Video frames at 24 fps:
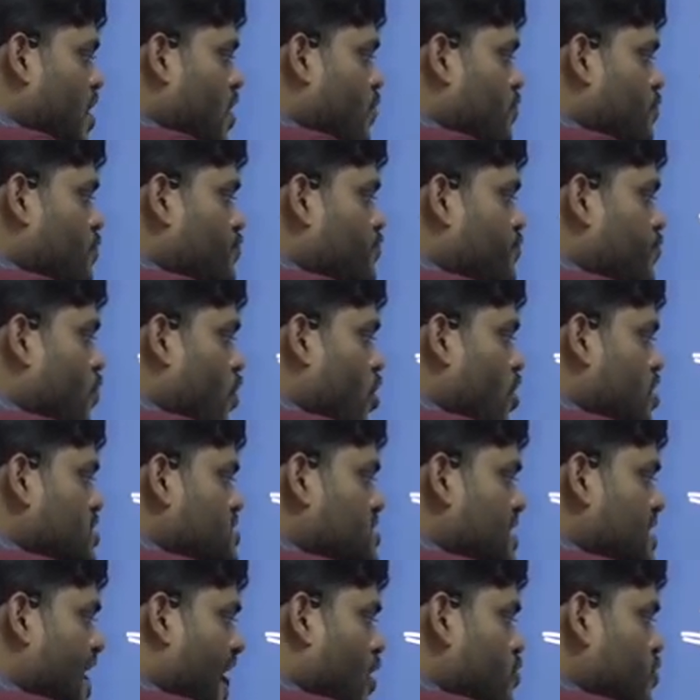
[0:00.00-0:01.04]

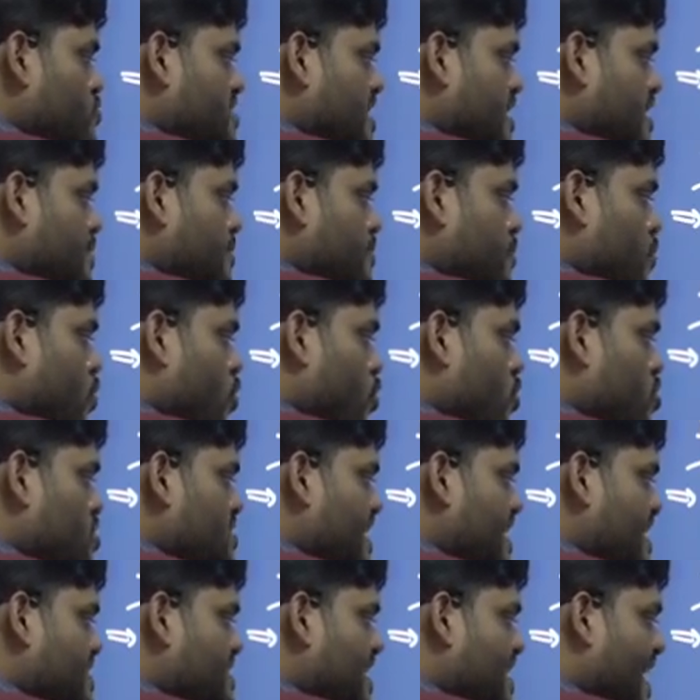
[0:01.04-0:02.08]
4,000 more
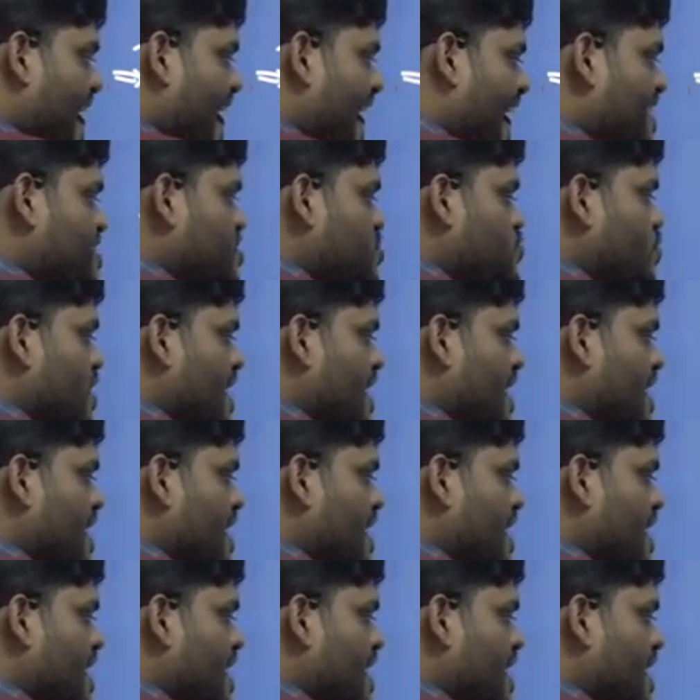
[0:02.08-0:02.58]
than the actual